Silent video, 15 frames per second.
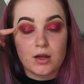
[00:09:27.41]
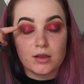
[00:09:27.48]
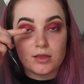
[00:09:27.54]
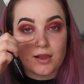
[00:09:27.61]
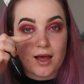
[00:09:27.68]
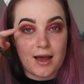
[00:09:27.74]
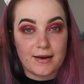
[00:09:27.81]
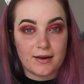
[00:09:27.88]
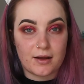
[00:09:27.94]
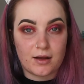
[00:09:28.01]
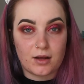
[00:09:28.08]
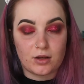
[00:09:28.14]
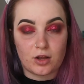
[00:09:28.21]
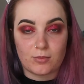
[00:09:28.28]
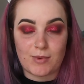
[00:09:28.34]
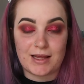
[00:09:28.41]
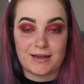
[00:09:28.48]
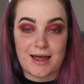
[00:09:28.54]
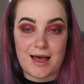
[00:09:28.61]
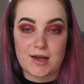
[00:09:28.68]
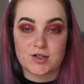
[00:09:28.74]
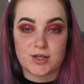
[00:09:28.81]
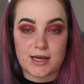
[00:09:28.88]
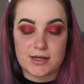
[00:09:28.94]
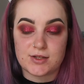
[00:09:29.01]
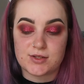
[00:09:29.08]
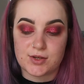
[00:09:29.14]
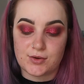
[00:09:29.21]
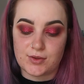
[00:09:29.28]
liner along my lash line so